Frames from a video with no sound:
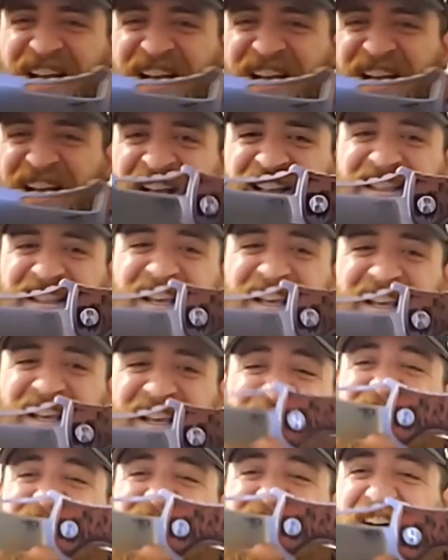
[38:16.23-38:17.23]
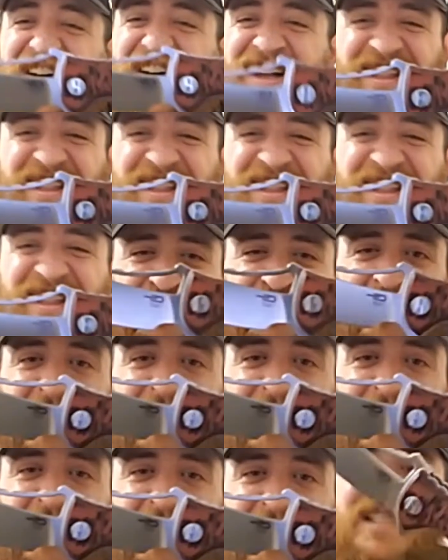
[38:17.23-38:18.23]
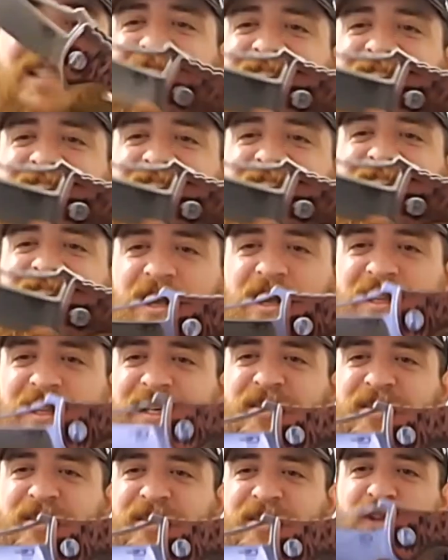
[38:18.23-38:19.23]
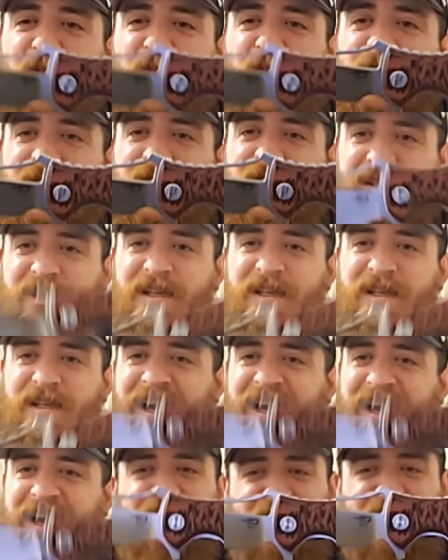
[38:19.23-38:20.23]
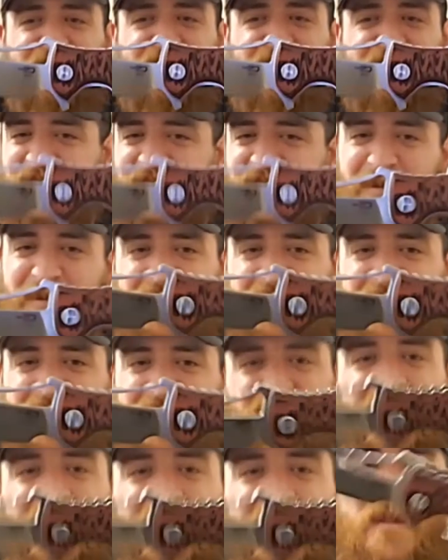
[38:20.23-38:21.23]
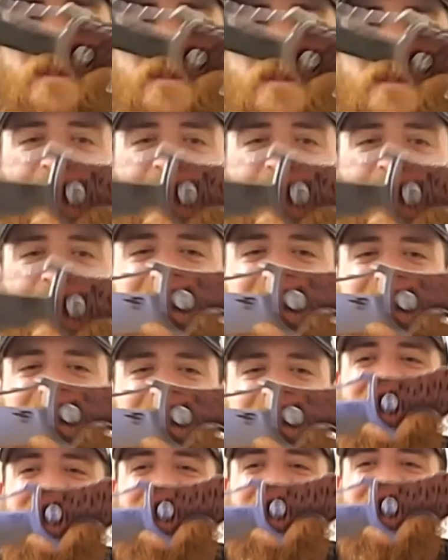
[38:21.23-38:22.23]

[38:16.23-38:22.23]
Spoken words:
This is ugliest. This is the ugliest, stupidest looking knife I've ever seen in my life. This is